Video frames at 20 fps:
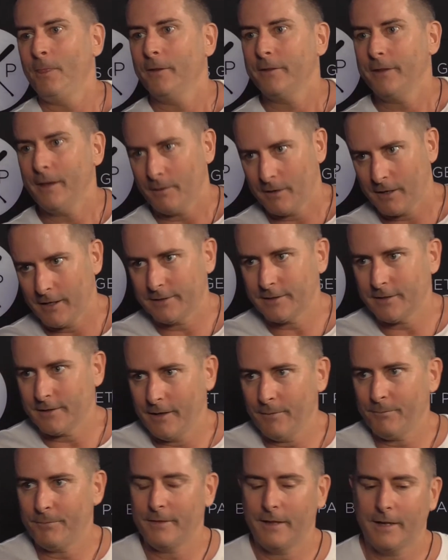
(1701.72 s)
Yep, classic.
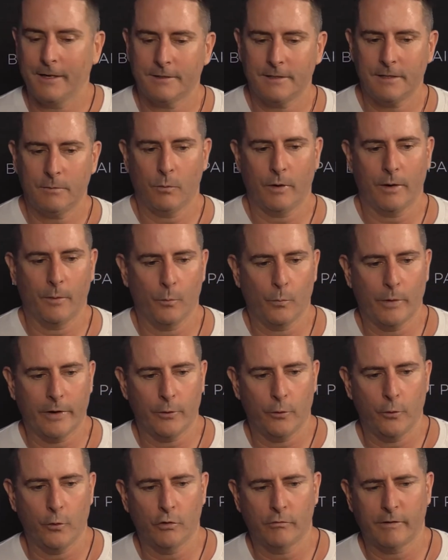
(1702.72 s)
Yep, Legacy. Won a
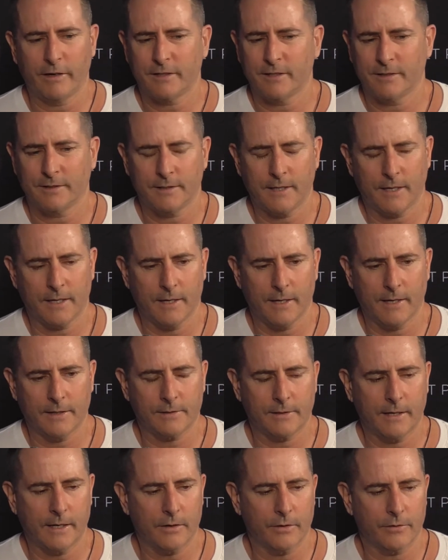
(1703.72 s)
hurdle race in its second last
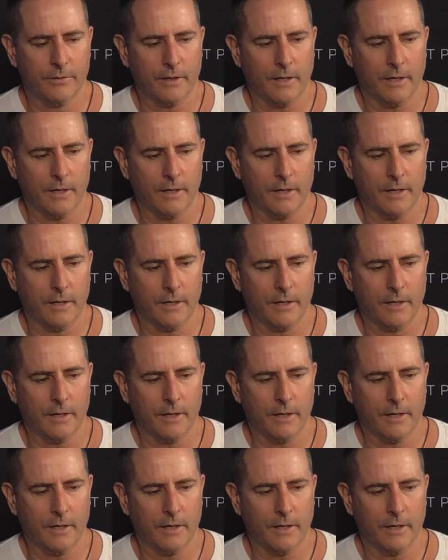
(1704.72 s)
start, I think.